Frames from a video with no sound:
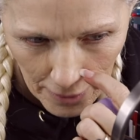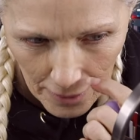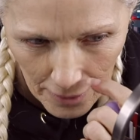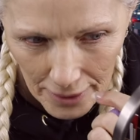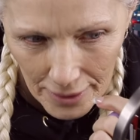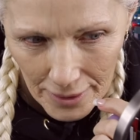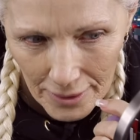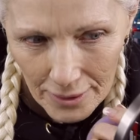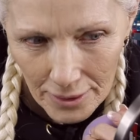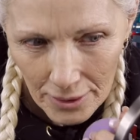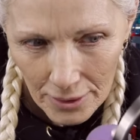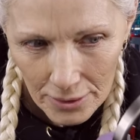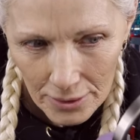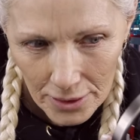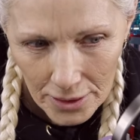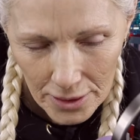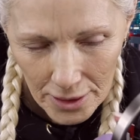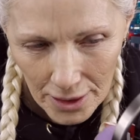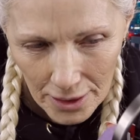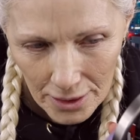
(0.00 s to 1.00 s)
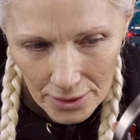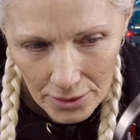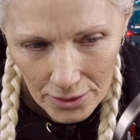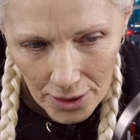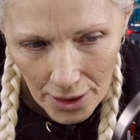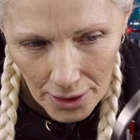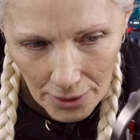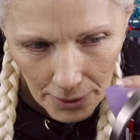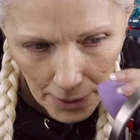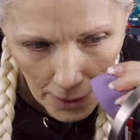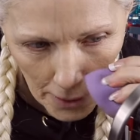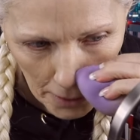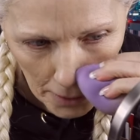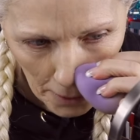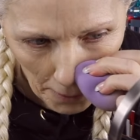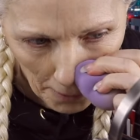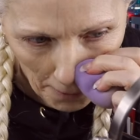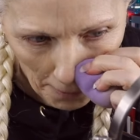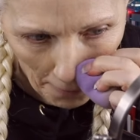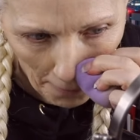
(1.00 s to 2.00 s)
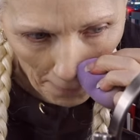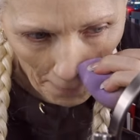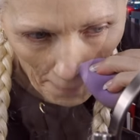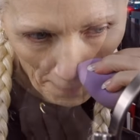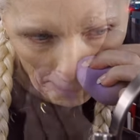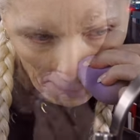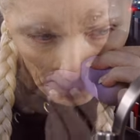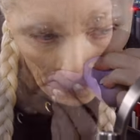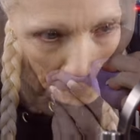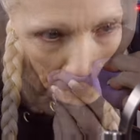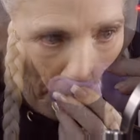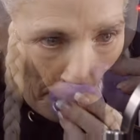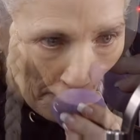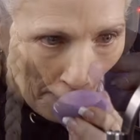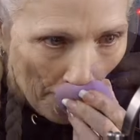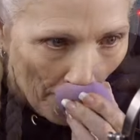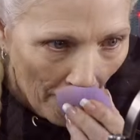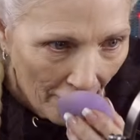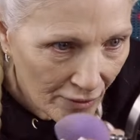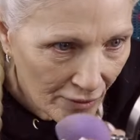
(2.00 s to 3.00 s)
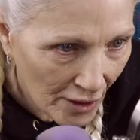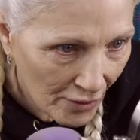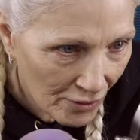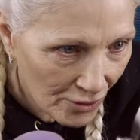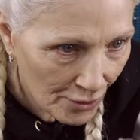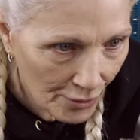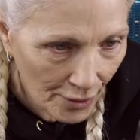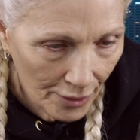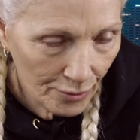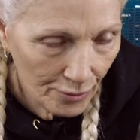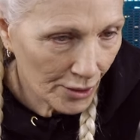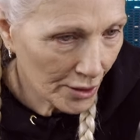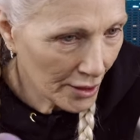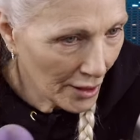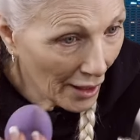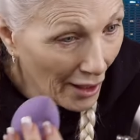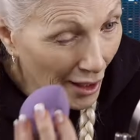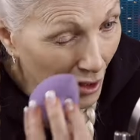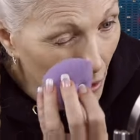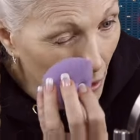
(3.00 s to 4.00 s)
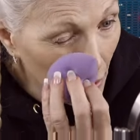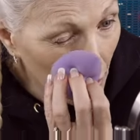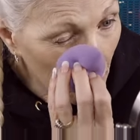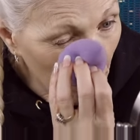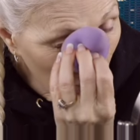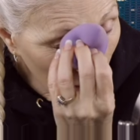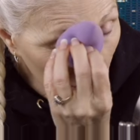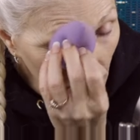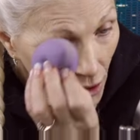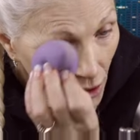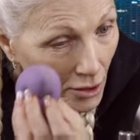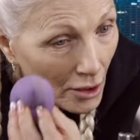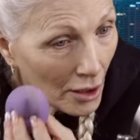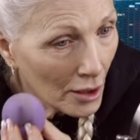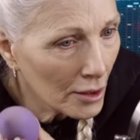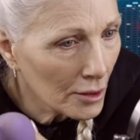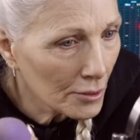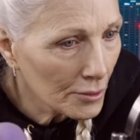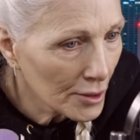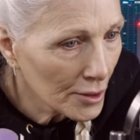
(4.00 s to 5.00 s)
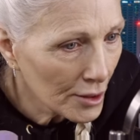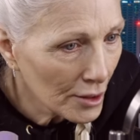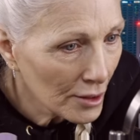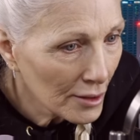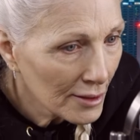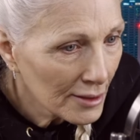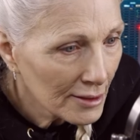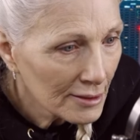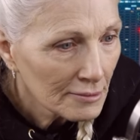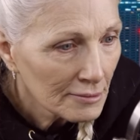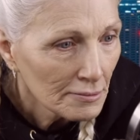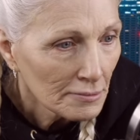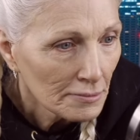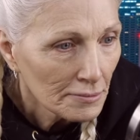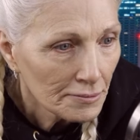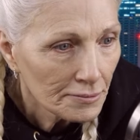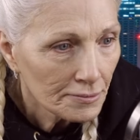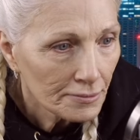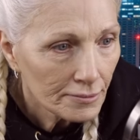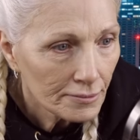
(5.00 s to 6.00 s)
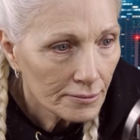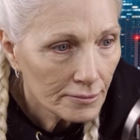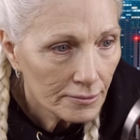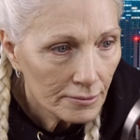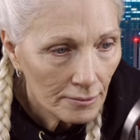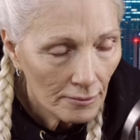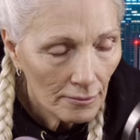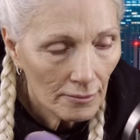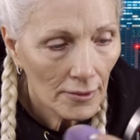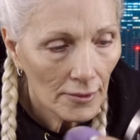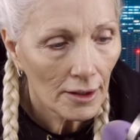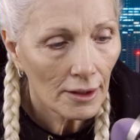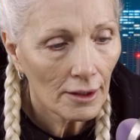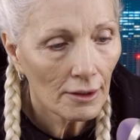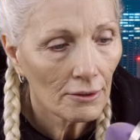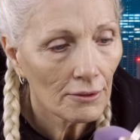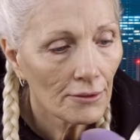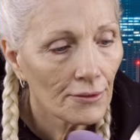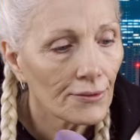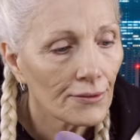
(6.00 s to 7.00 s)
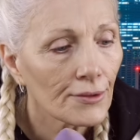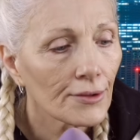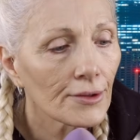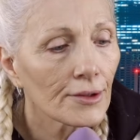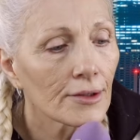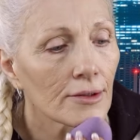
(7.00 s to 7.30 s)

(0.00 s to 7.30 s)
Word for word: I don't know, it looks kind of dry right there. I've never really had much luck with e.l.f.